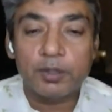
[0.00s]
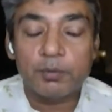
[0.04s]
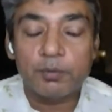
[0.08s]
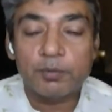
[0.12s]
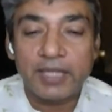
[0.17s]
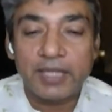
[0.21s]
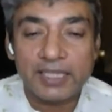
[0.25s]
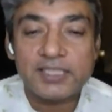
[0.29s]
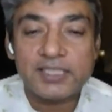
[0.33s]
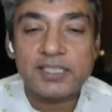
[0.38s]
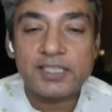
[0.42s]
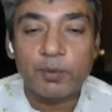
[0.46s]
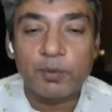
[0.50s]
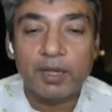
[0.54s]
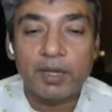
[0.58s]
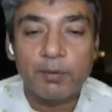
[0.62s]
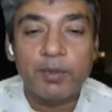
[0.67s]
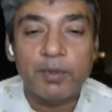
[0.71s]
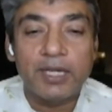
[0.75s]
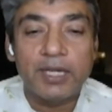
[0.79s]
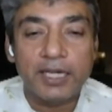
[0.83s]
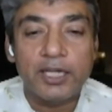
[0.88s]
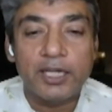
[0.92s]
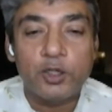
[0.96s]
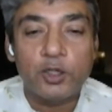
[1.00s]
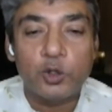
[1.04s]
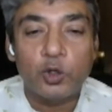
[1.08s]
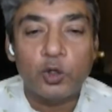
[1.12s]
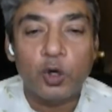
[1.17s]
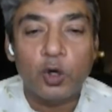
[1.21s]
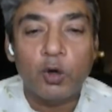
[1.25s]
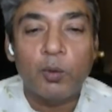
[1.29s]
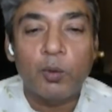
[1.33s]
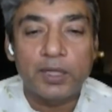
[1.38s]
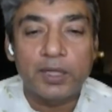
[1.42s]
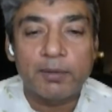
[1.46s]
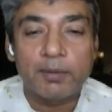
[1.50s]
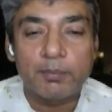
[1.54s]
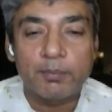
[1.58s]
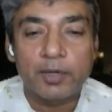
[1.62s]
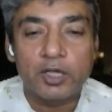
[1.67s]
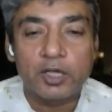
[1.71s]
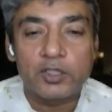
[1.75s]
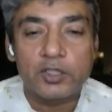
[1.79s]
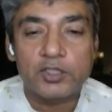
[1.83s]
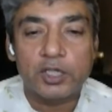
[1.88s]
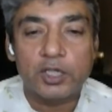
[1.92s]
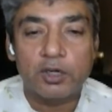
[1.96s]
that's the way we need to go with him,
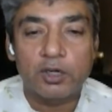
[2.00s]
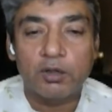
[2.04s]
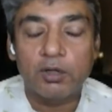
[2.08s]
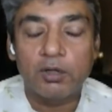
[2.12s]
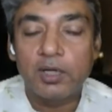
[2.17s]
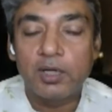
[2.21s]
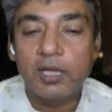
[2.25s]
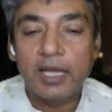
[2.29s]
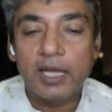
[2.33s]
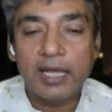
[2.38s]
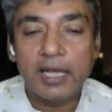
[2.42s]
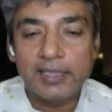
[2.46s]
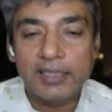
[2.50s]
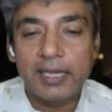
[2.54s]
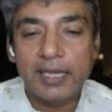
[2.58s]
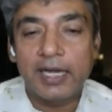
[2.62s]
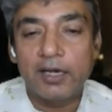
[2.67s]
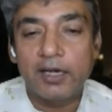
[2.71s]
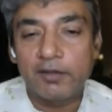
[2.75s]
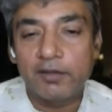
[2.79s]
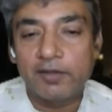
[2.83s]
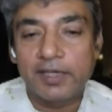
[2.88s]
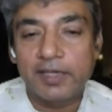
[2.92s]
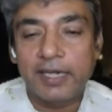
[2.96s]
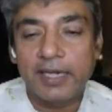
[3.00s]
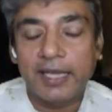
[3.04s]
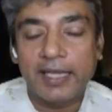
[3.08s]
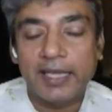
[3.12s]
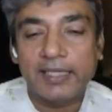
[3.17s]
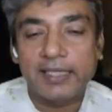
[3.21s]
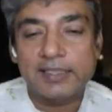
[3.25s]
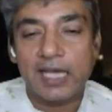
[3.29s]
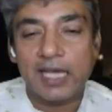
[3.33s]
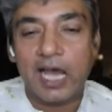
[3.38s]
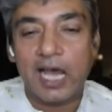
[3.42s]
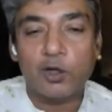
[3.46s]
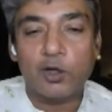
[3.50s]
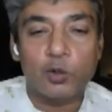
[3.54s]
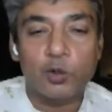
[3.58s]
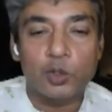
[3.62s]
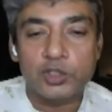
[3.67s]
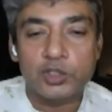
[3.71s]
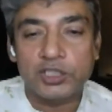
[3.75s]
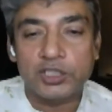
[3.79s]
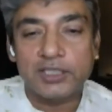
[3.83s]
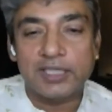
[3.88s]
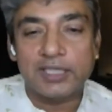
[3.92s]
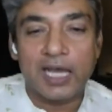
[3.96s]
because, you know, at the end of the day, he's our
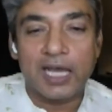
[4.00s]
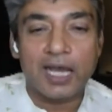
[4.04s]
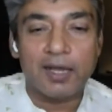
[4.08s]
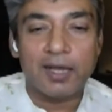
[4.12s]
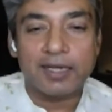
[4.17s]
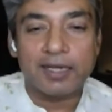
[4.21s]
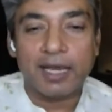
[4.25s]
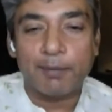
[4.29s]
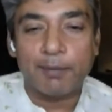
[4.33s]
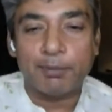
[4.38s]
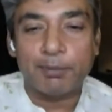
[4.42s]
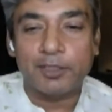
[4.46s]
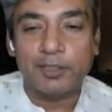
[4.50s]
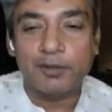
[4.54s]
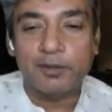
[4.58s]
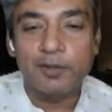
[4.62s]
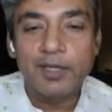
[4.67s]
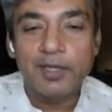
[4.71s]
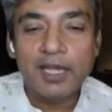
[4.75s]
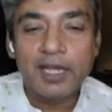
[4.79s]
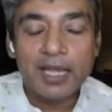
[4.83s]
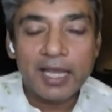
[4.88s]
coach, he's our captain.